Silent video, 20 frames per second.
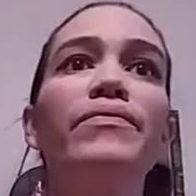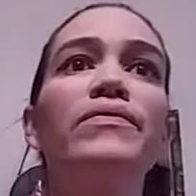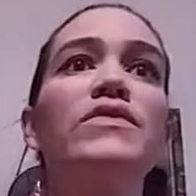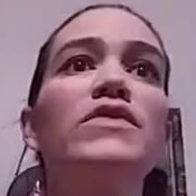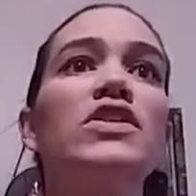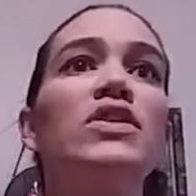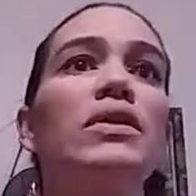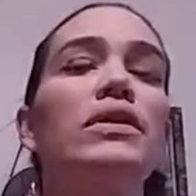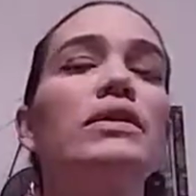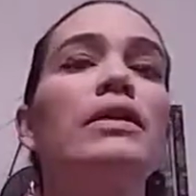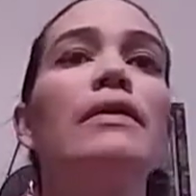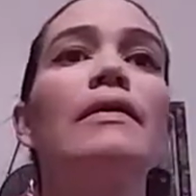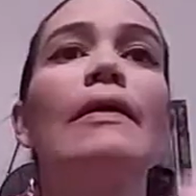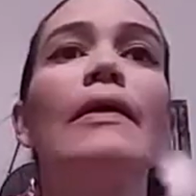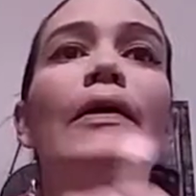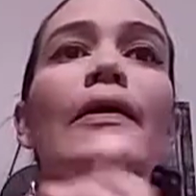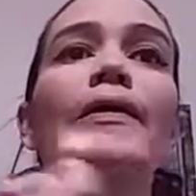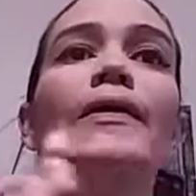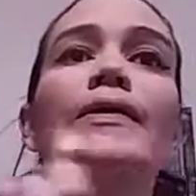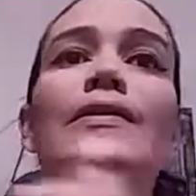So I don't
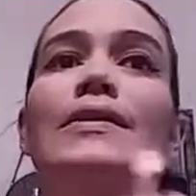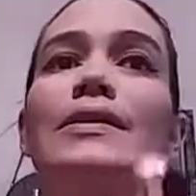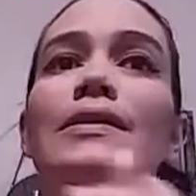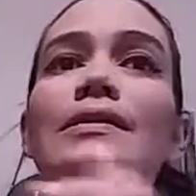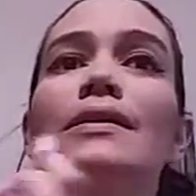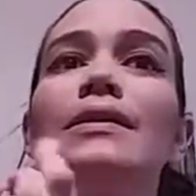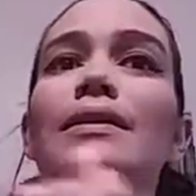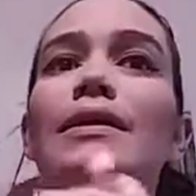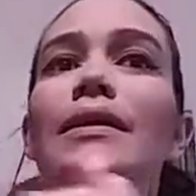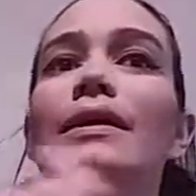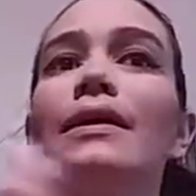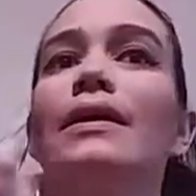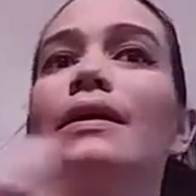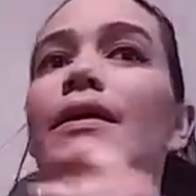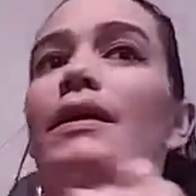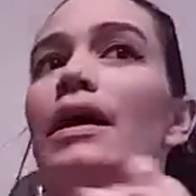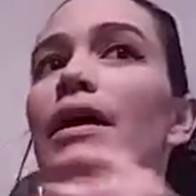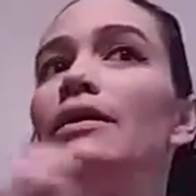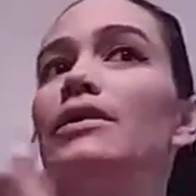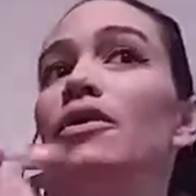
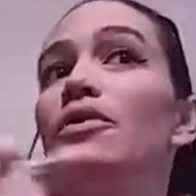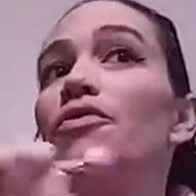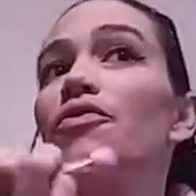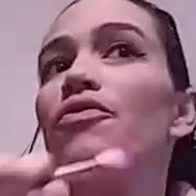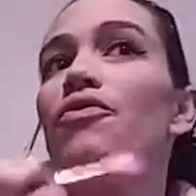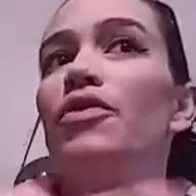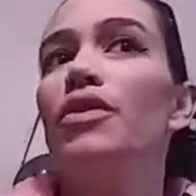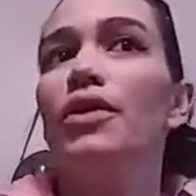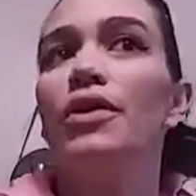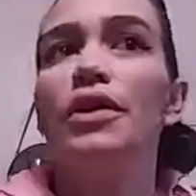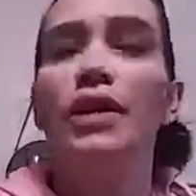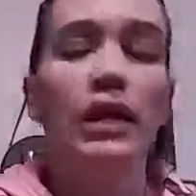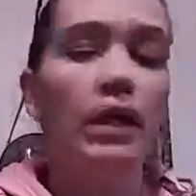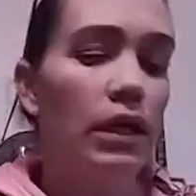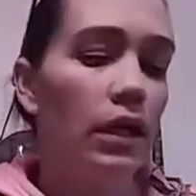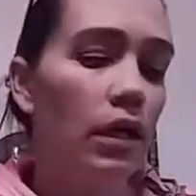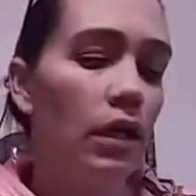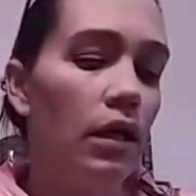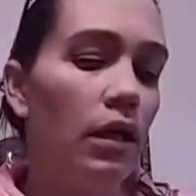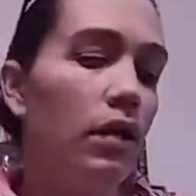I don't feel the
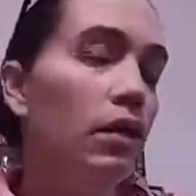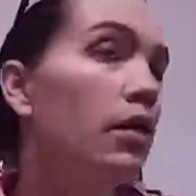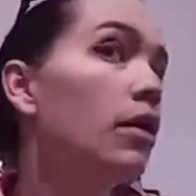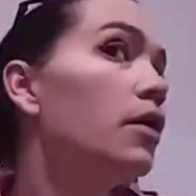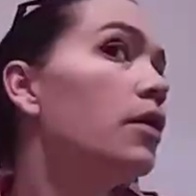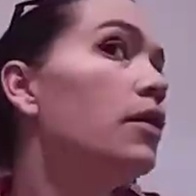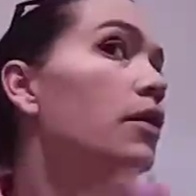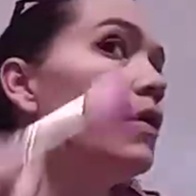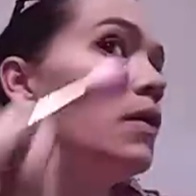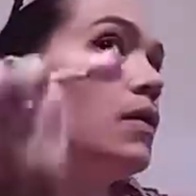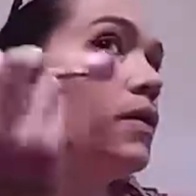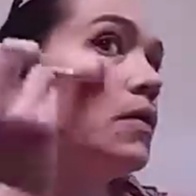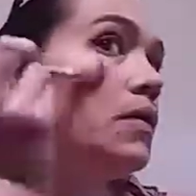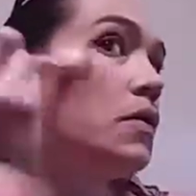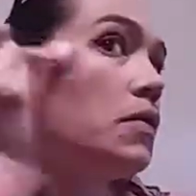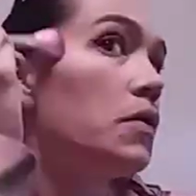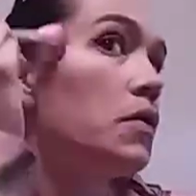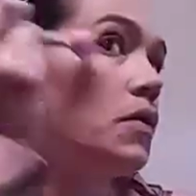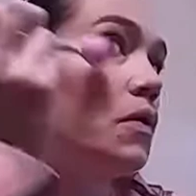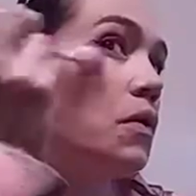need
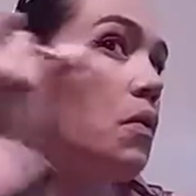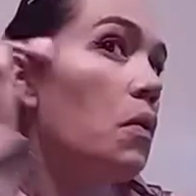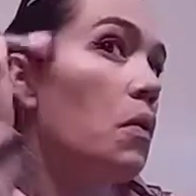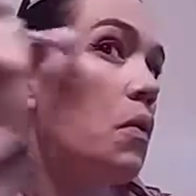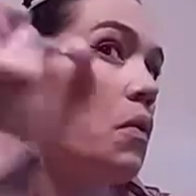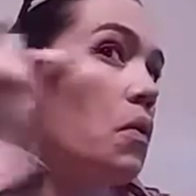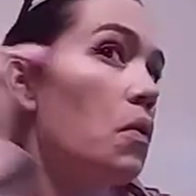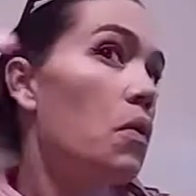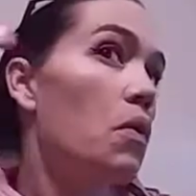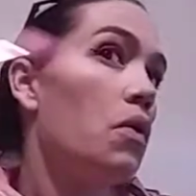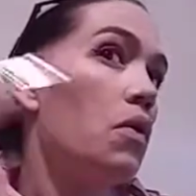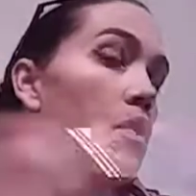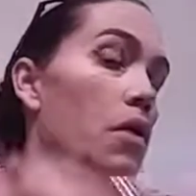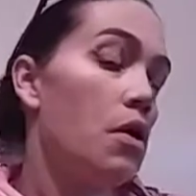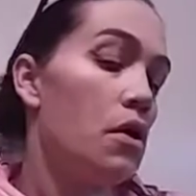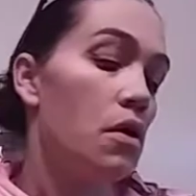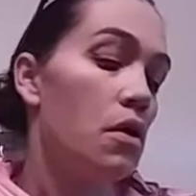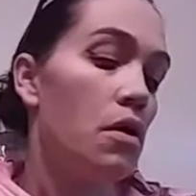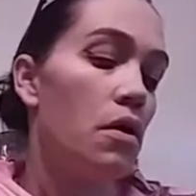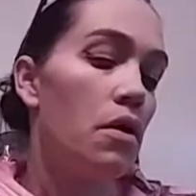to
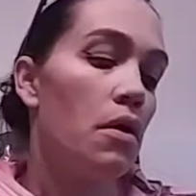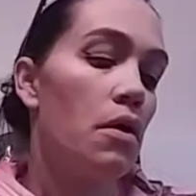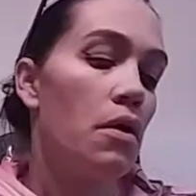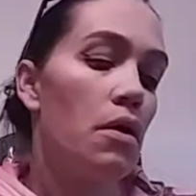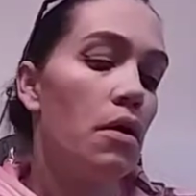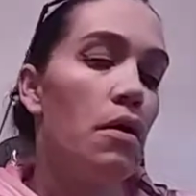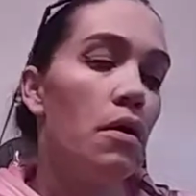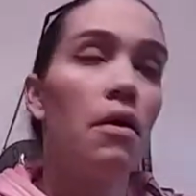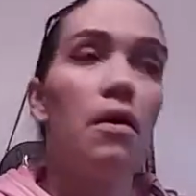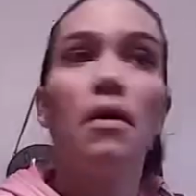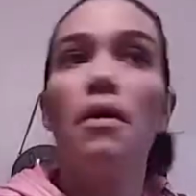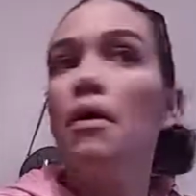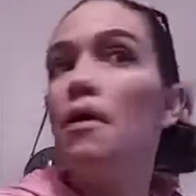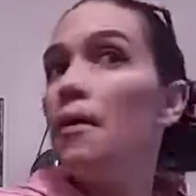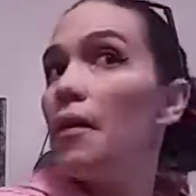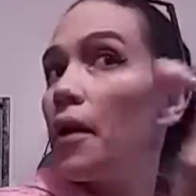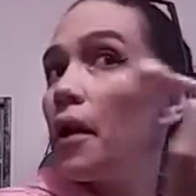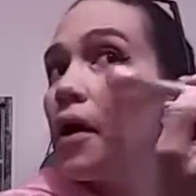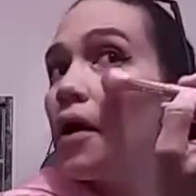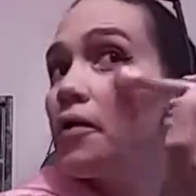
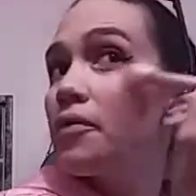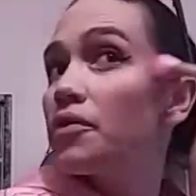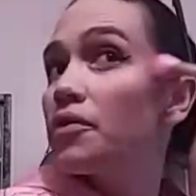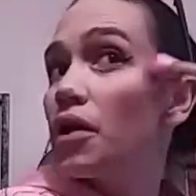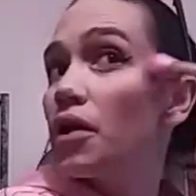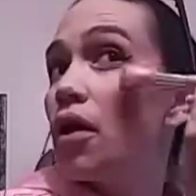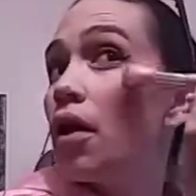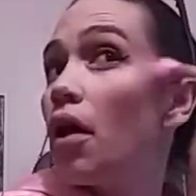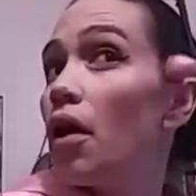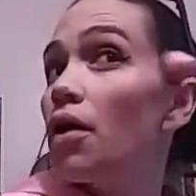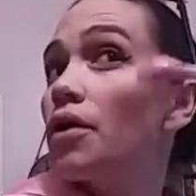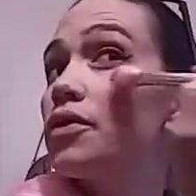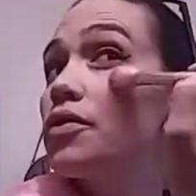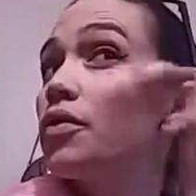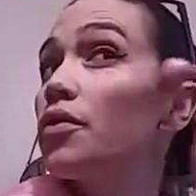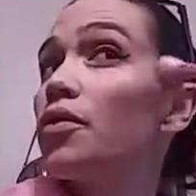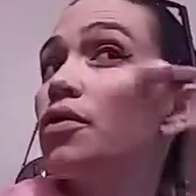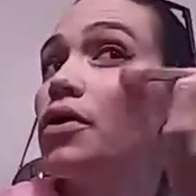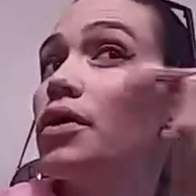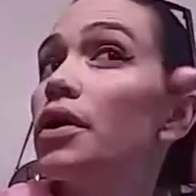have to
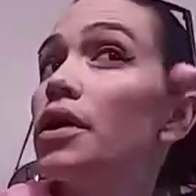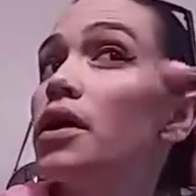contour